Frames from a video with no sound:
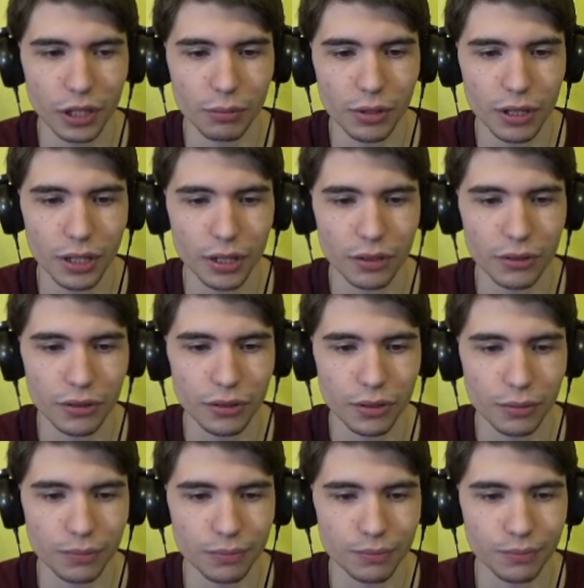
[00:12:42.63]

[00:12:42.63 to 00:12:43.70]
Give me this.